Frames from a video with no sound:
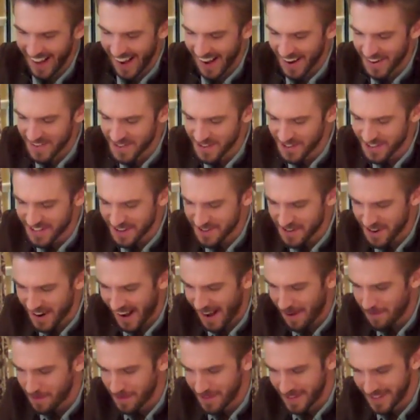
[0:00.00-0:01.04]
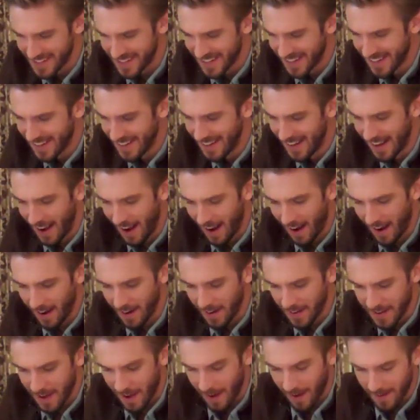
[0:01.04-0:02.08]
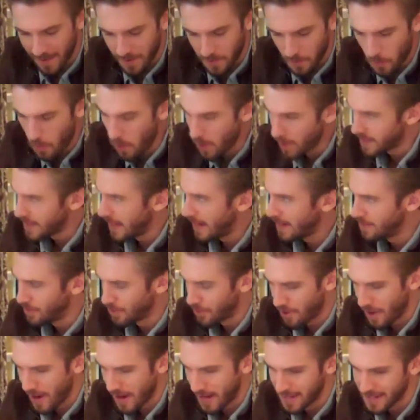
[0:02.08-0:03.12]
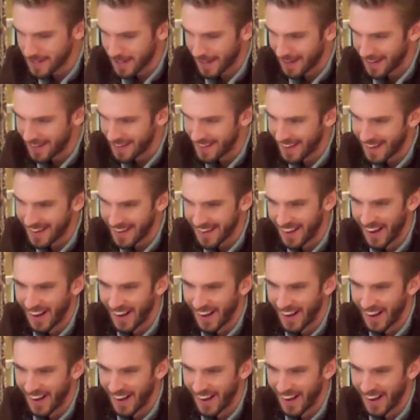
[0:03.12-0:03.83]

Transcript: Yeah, we'll see what happens. Yeah, uh, yeah what Daniel Craig said. There you